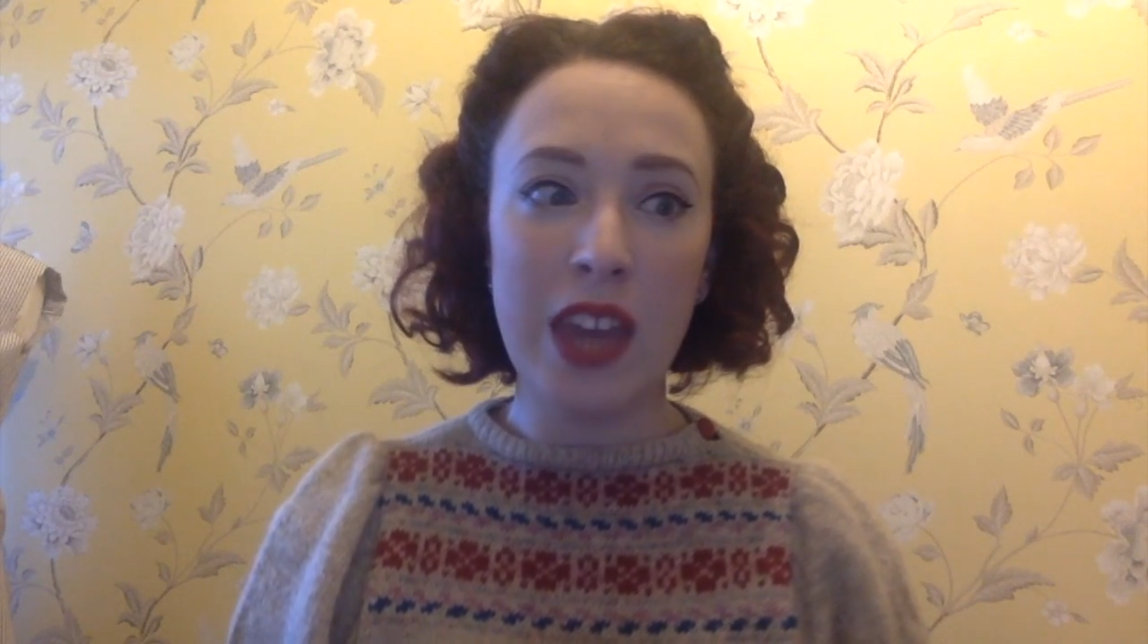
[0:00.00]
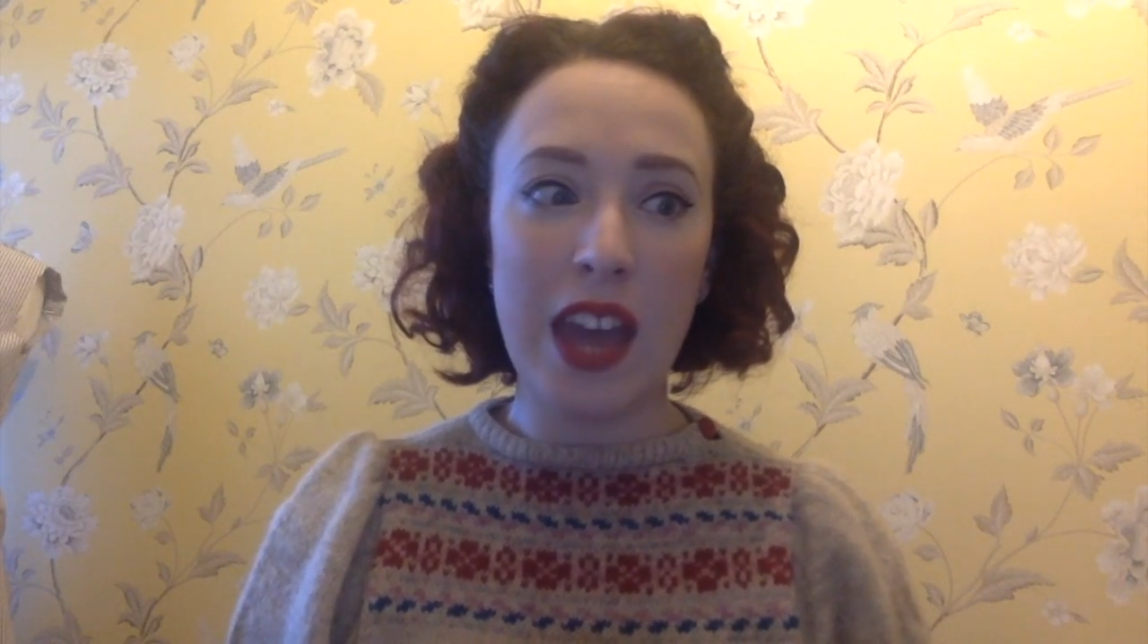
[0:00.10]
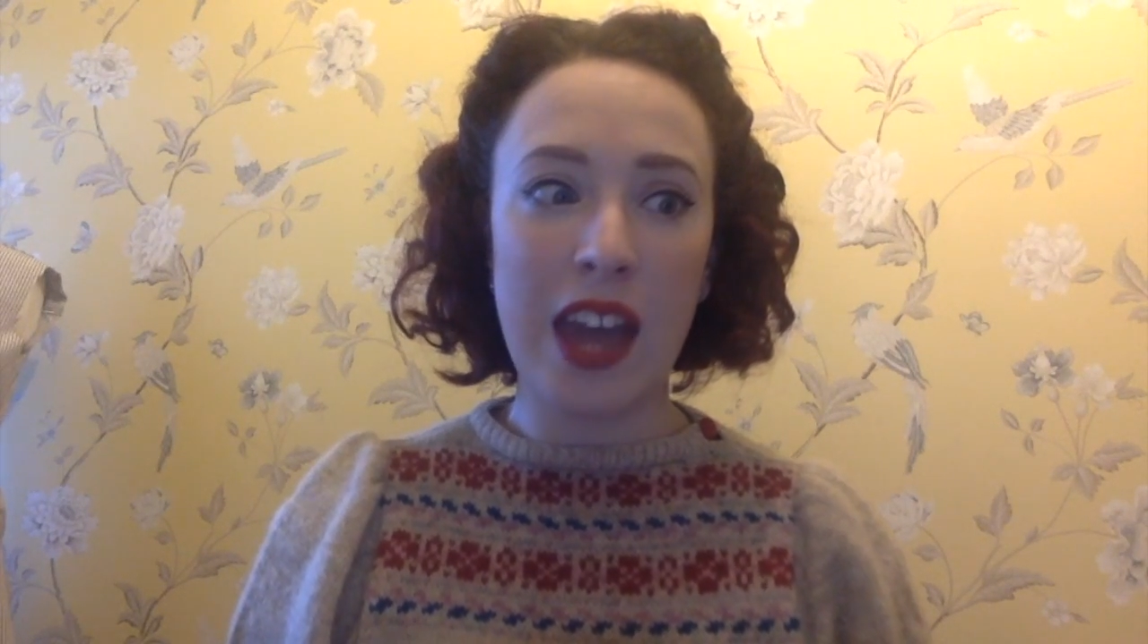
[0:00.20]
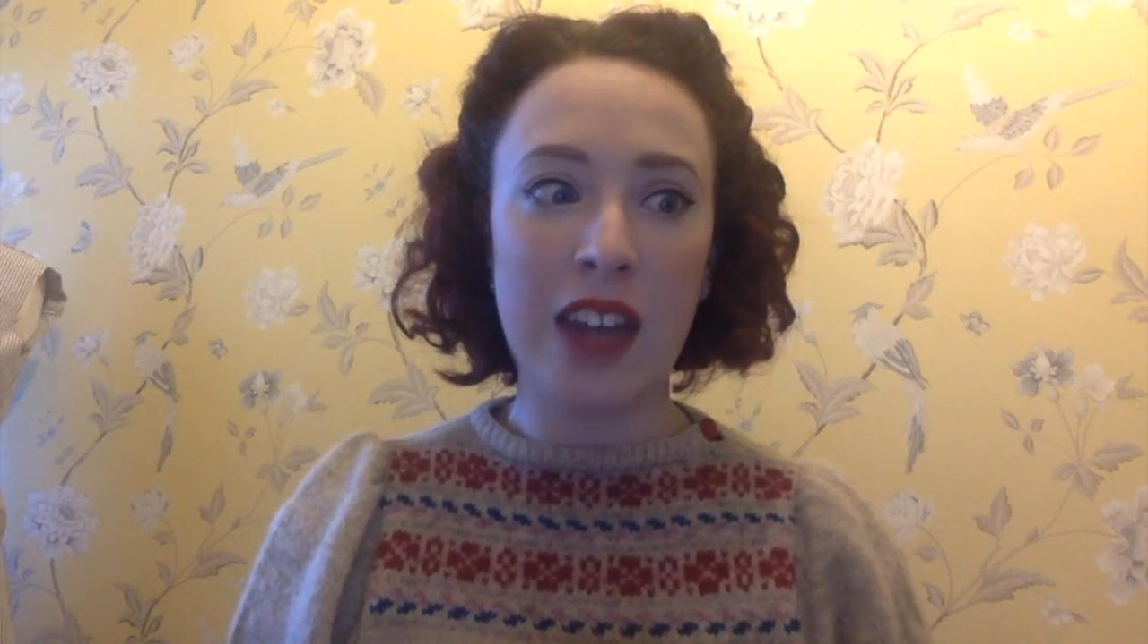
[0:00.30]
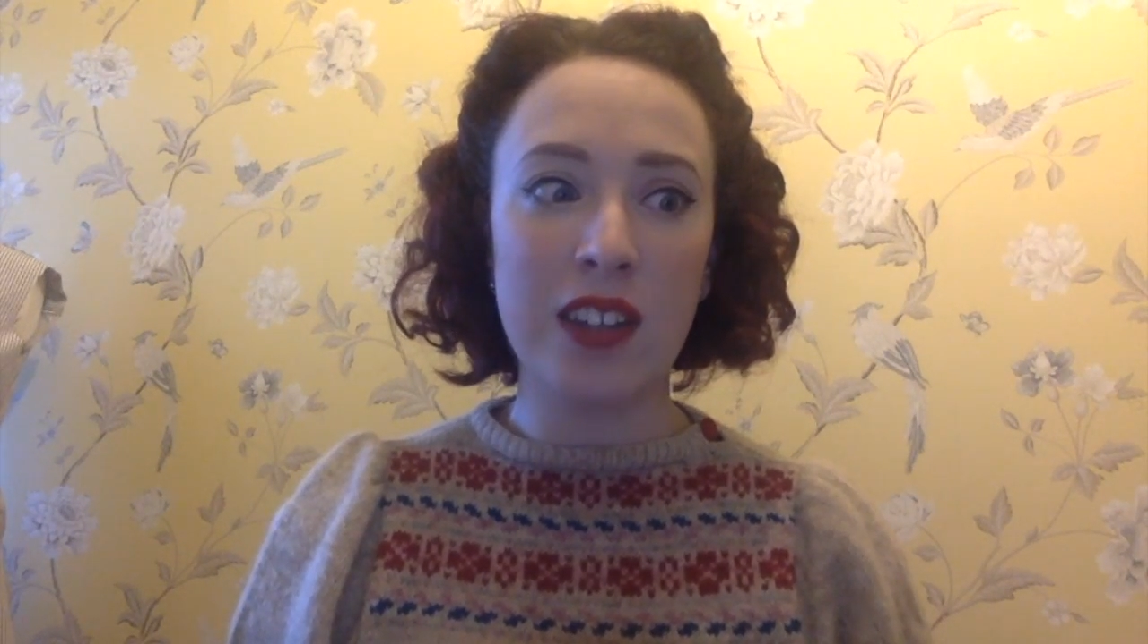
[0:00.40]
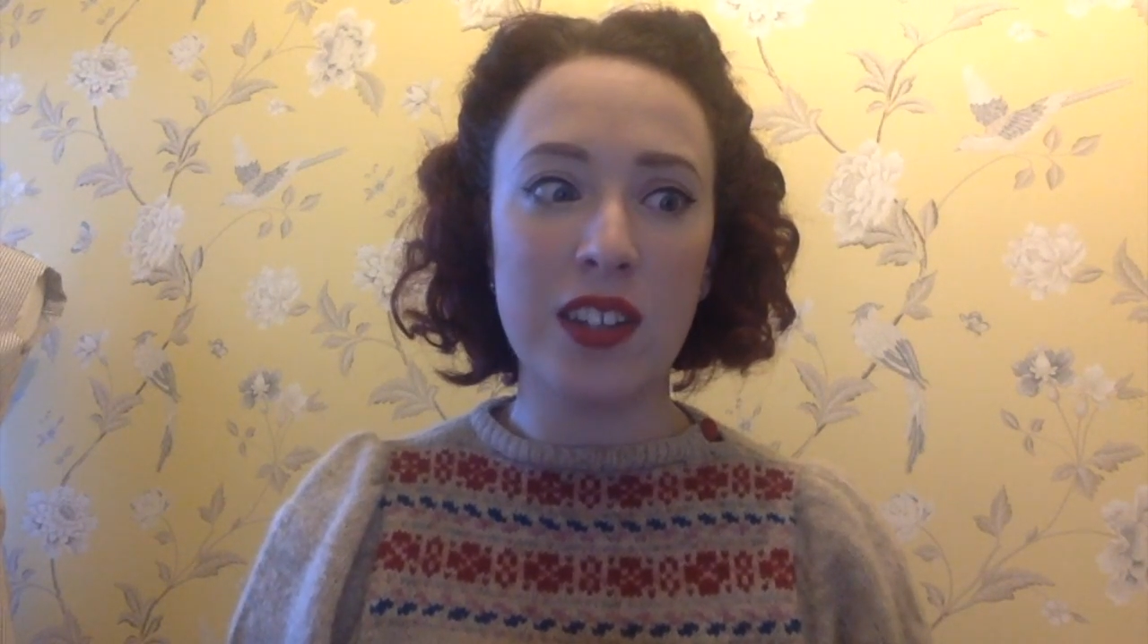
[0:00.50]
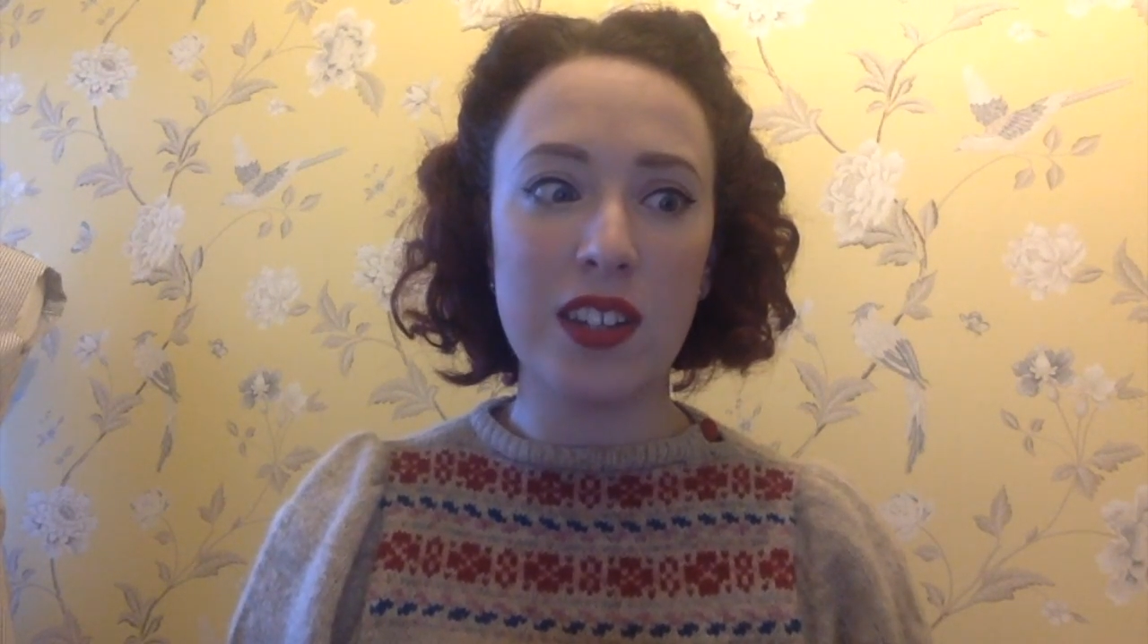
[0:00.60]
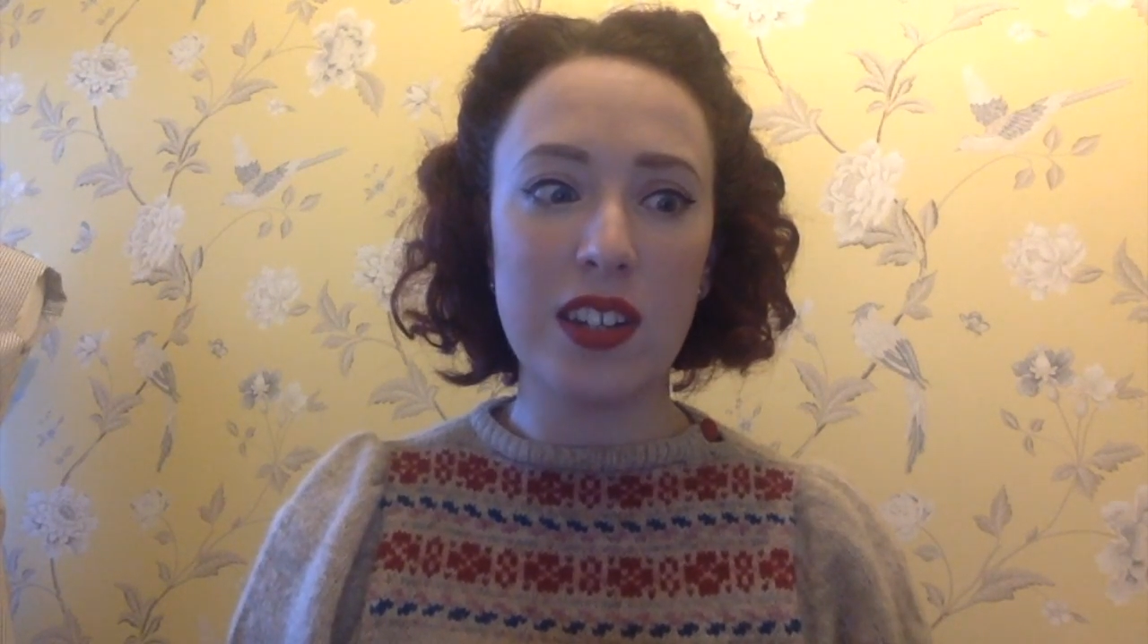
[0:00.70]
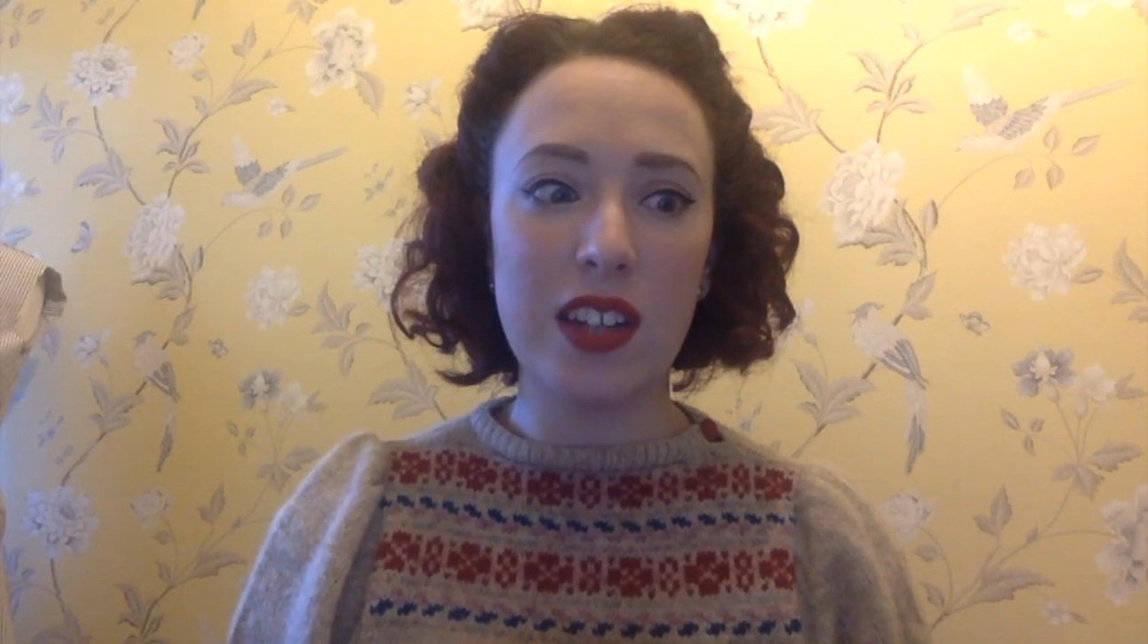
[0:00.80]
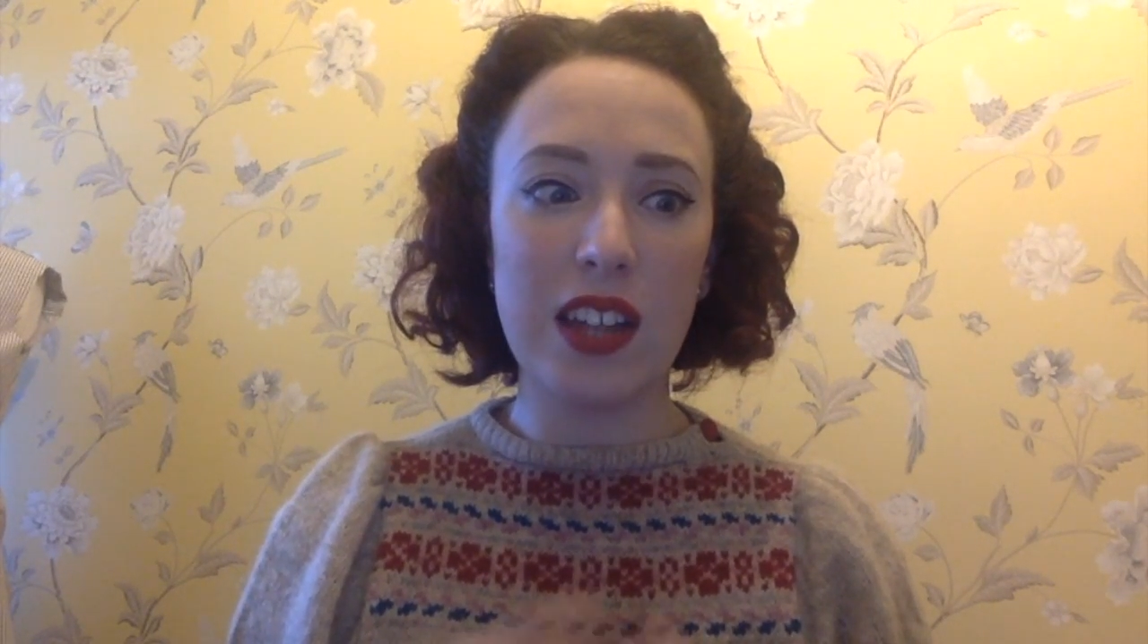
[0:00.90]
and
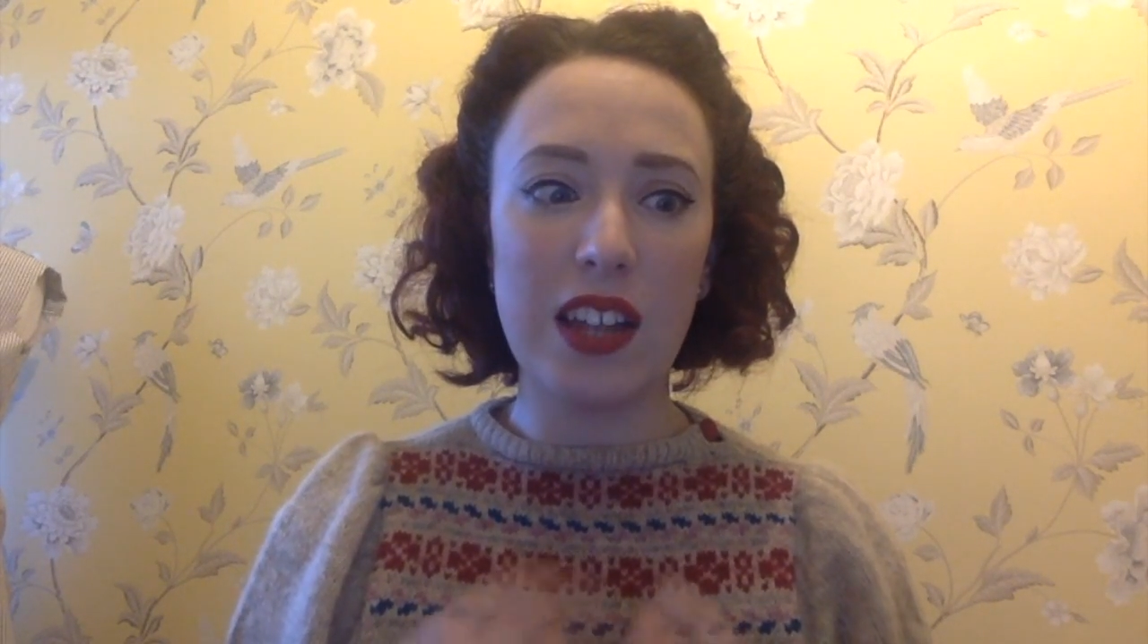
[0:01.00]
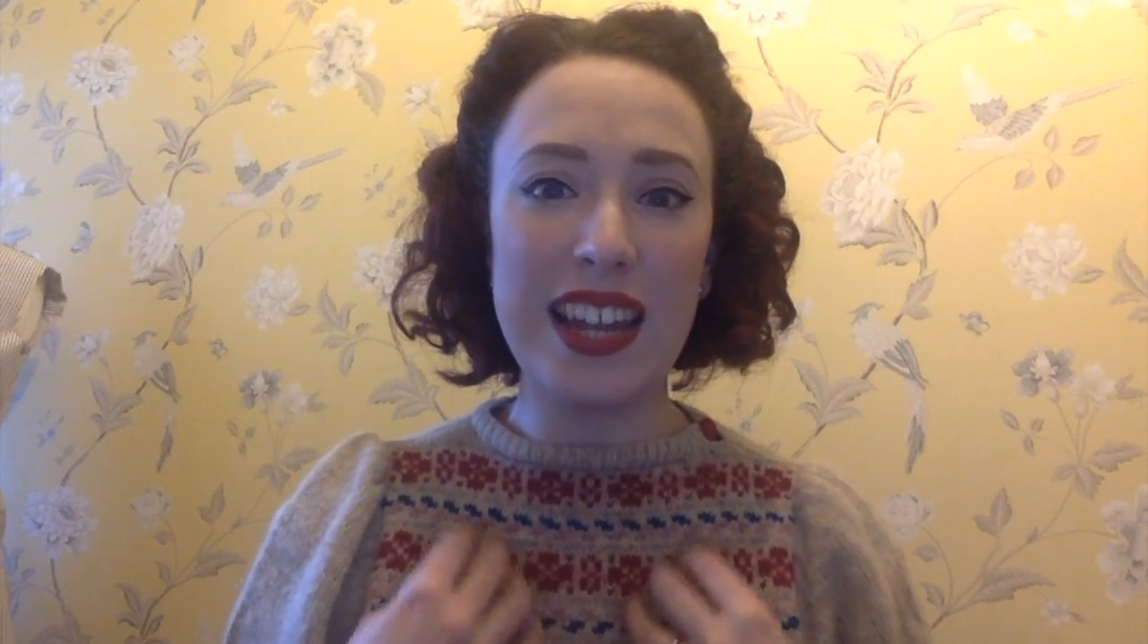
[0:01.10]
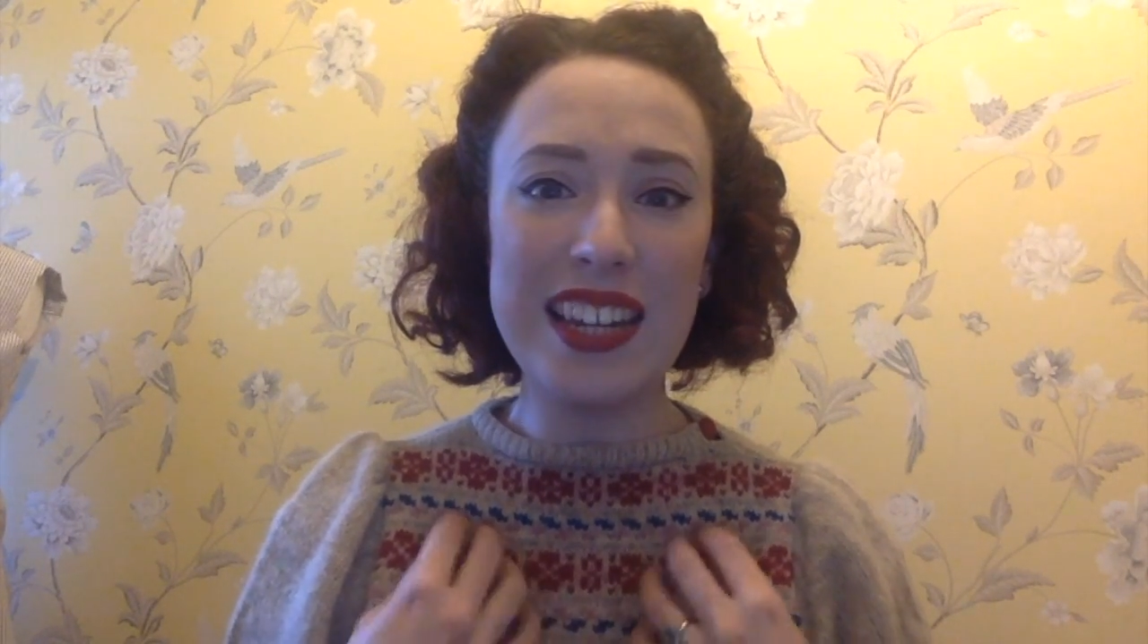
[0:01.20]
a